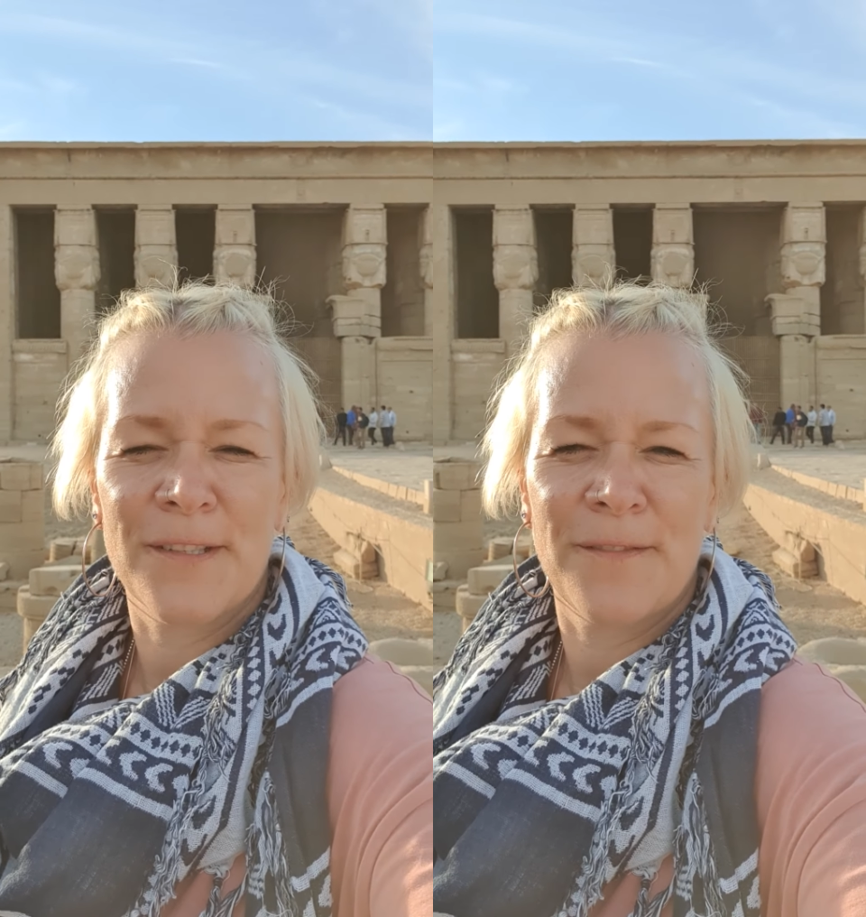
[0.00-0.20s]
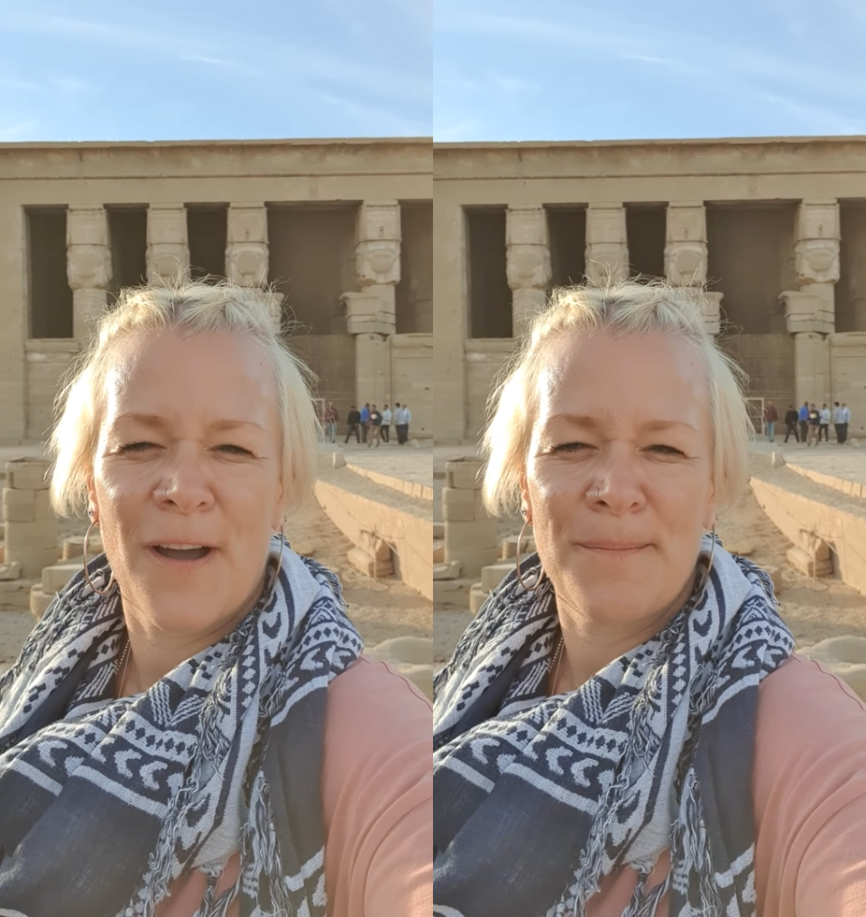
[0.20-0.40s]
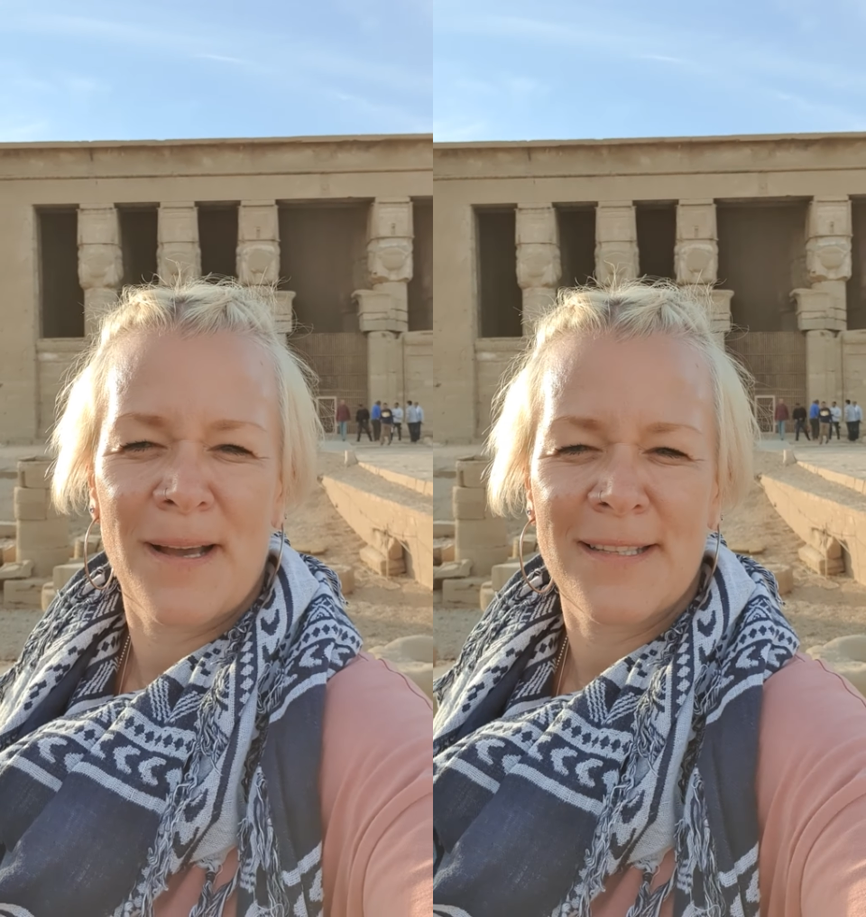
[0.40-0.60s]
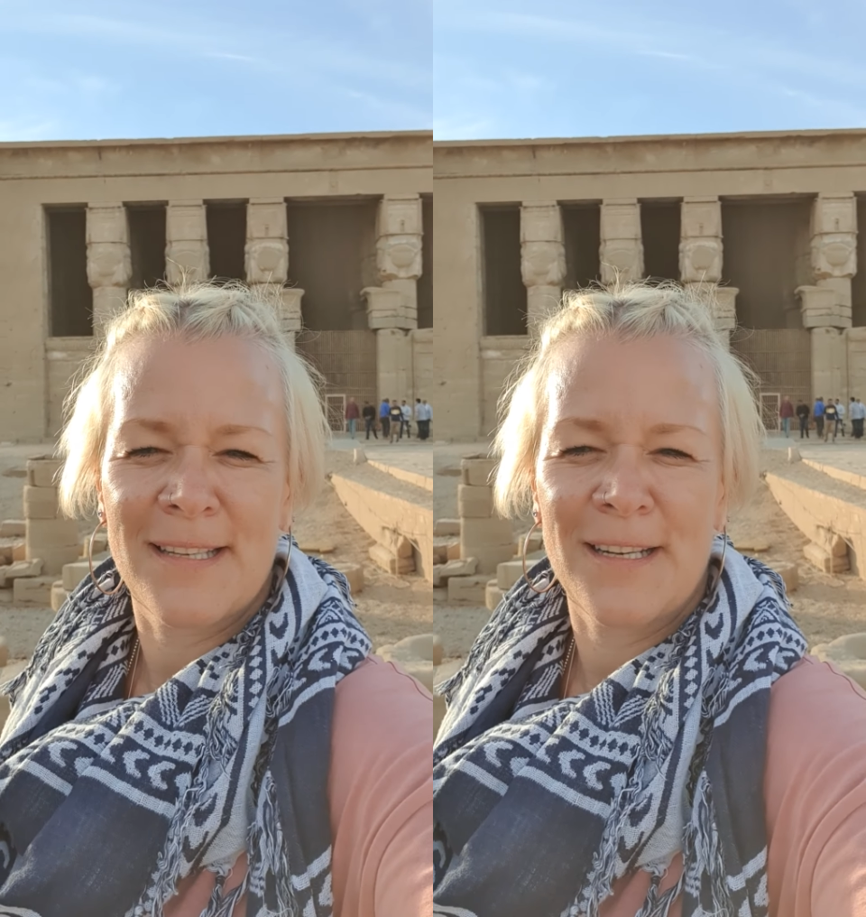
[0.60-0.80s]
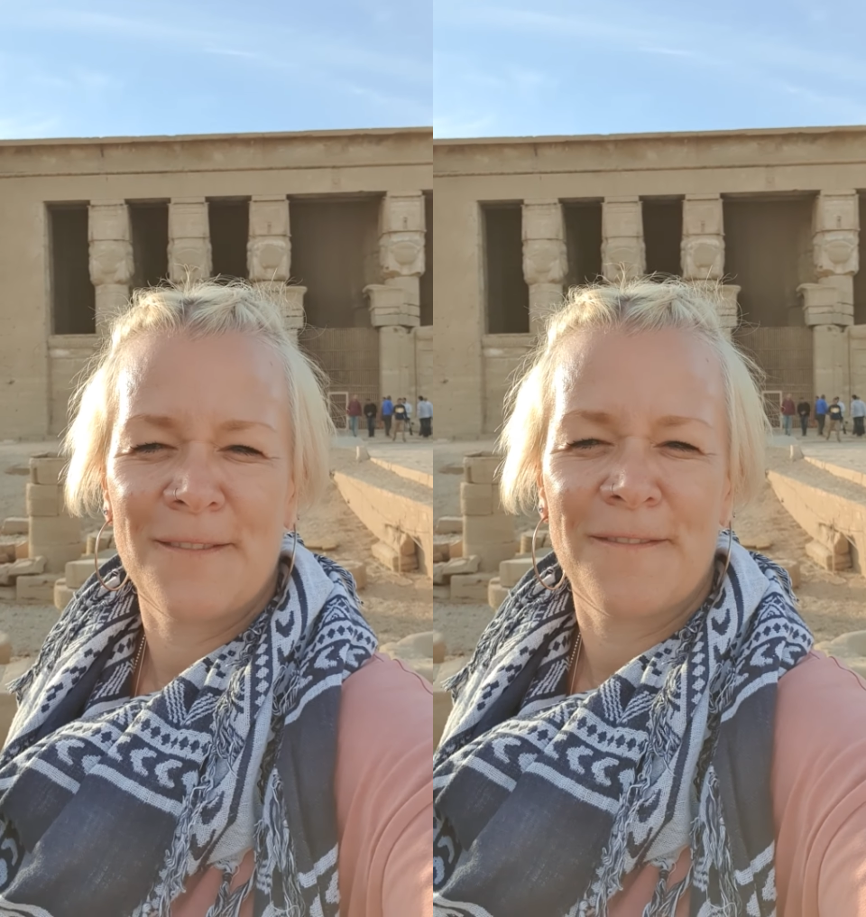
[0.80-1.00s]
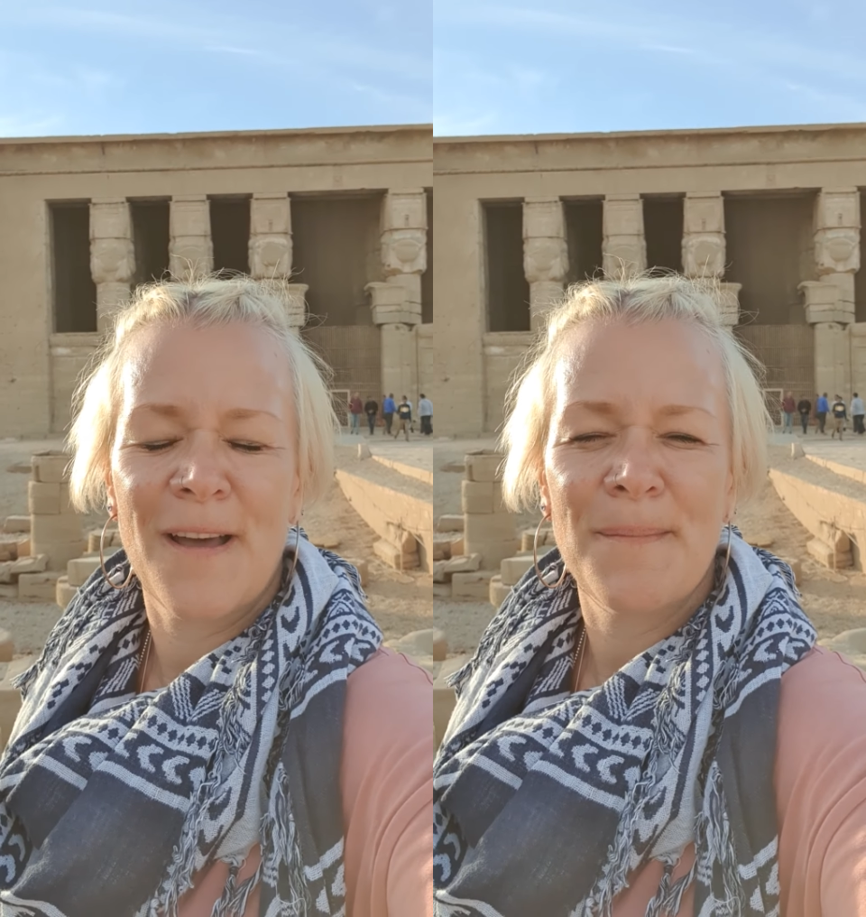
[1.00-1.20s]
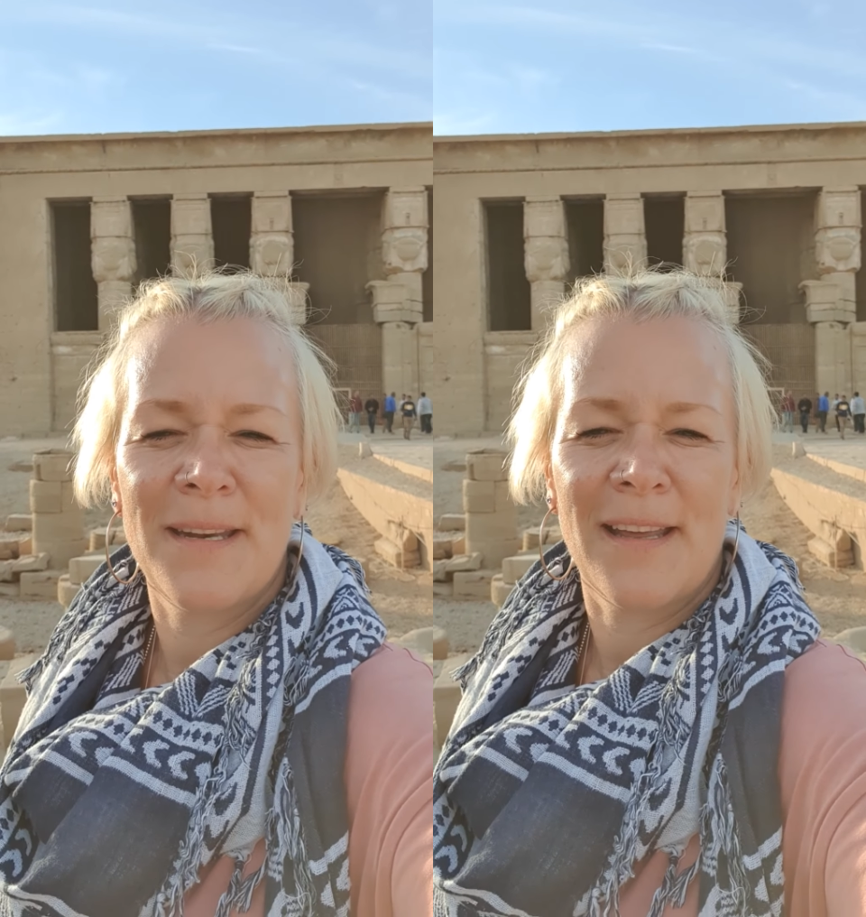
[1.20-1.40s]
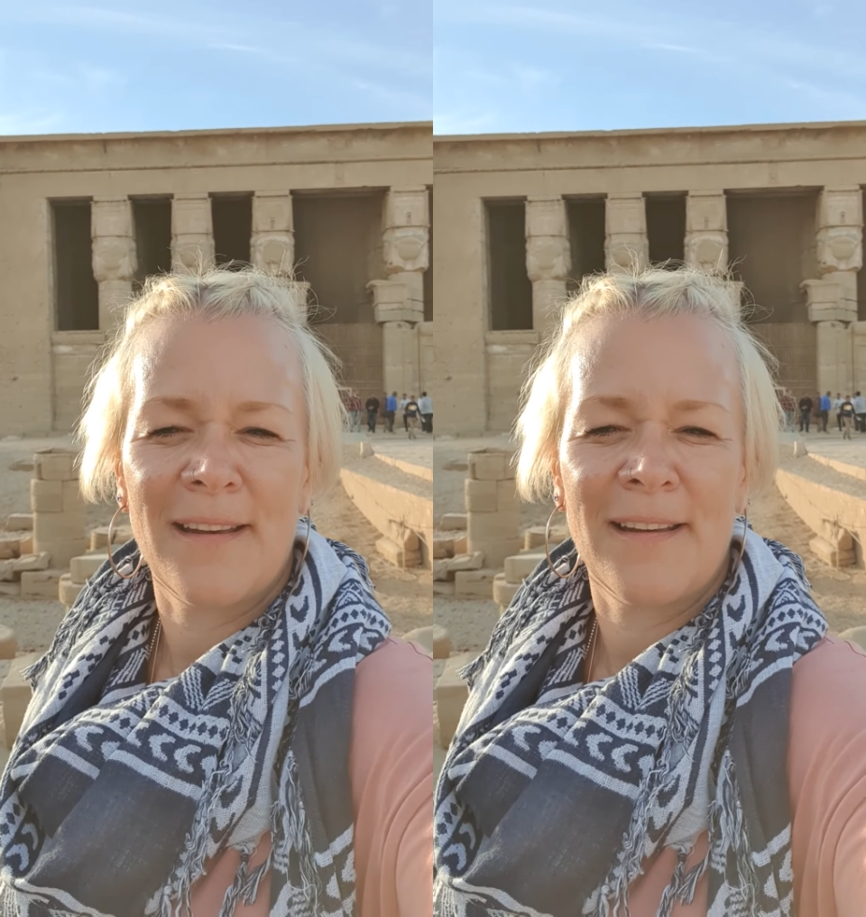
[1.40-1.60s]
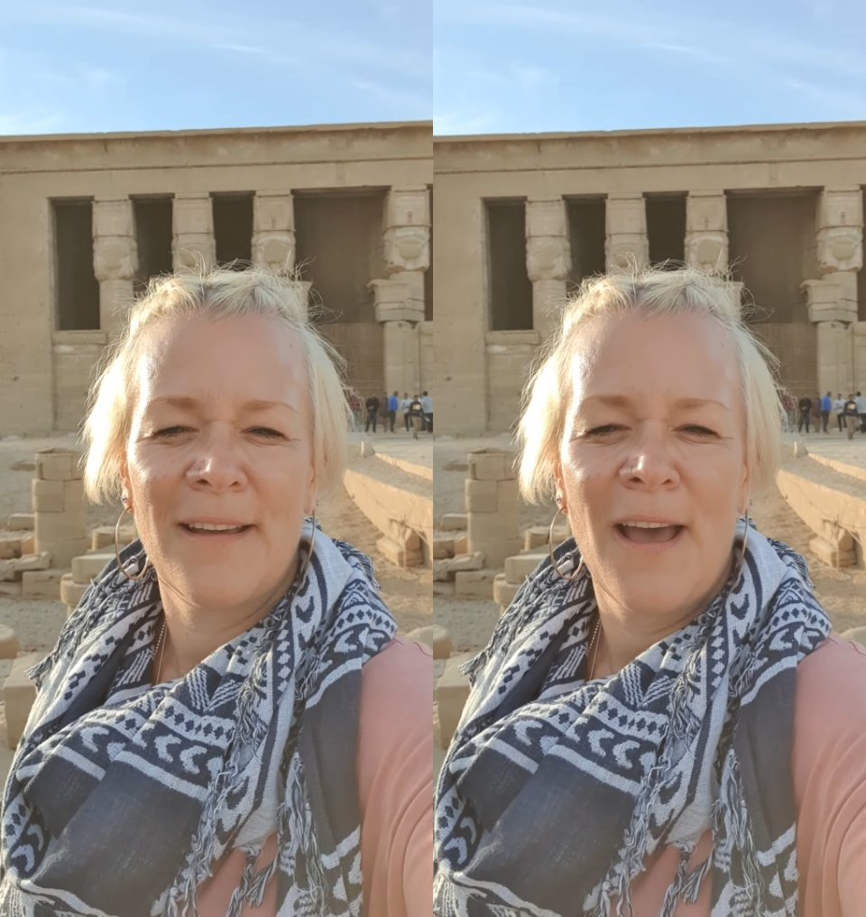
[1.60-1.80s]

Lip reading: divine masculine and feminine.